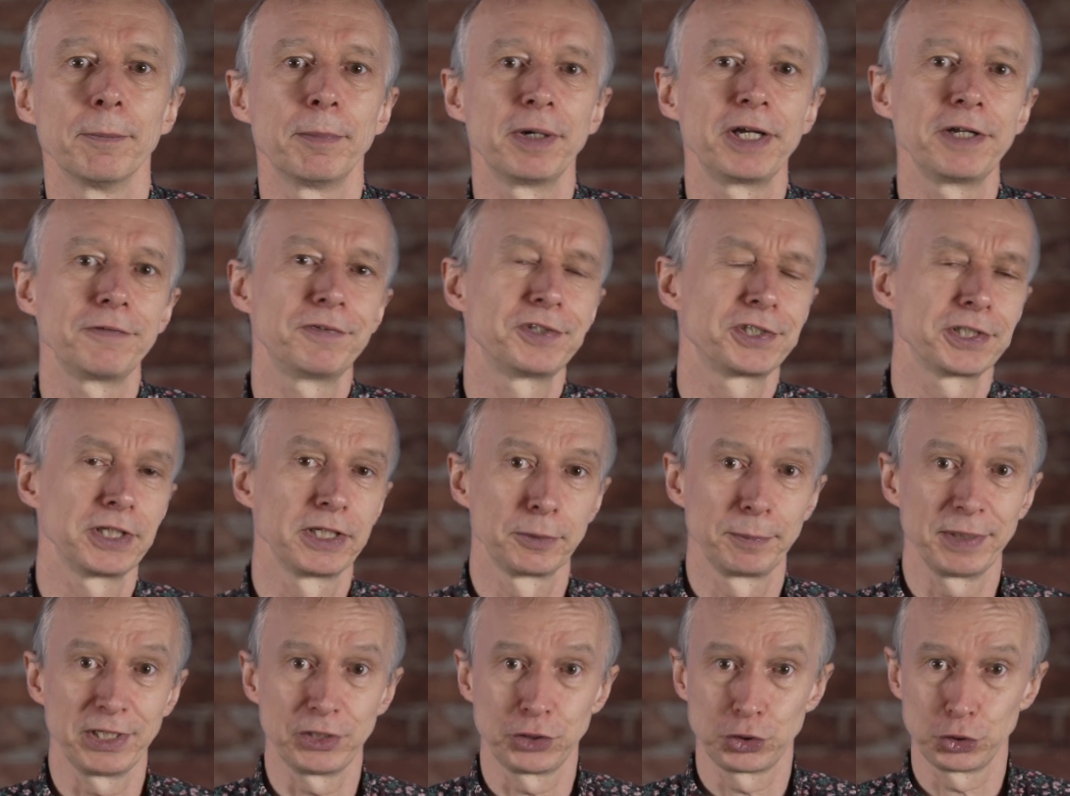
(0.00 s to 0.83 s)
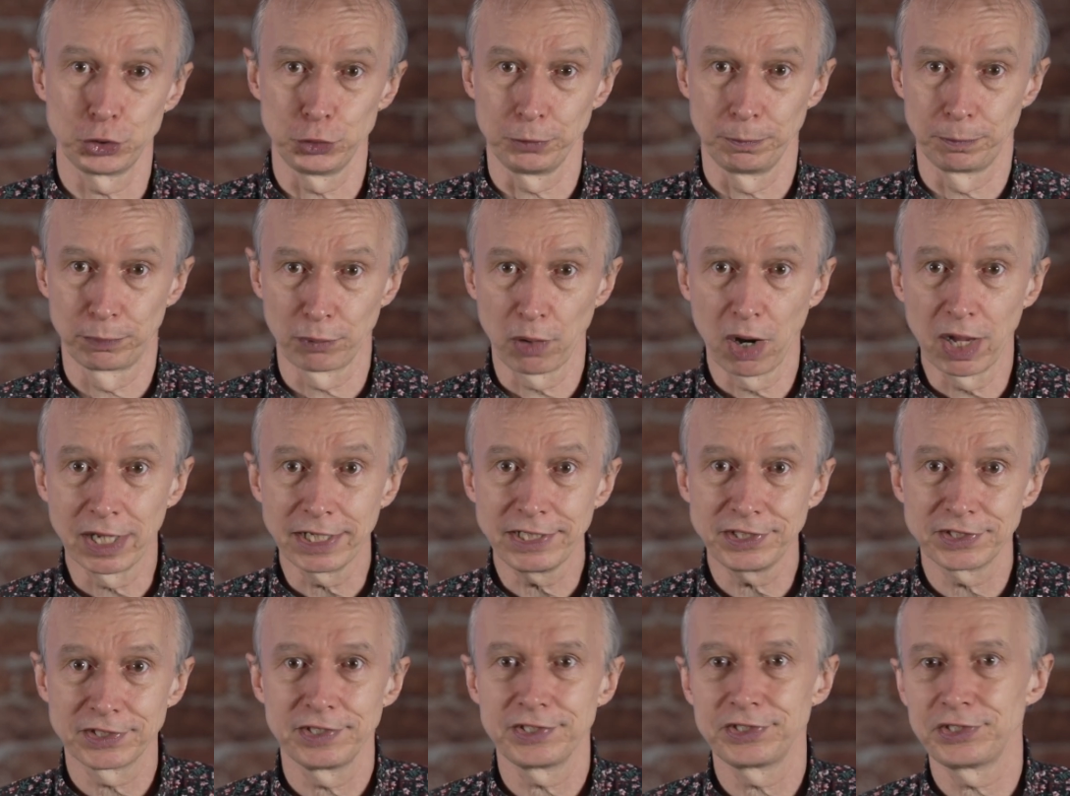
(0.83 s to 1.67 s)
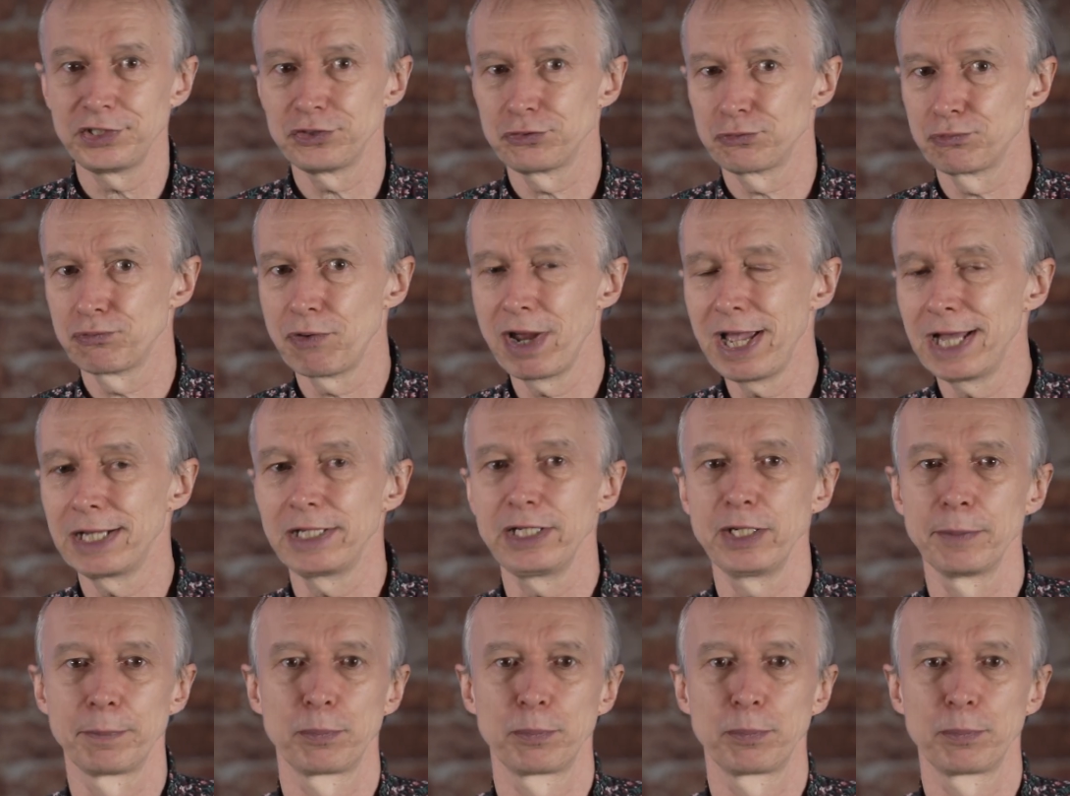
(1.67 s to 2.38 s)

But if it's a little bit too bright, this is rarely a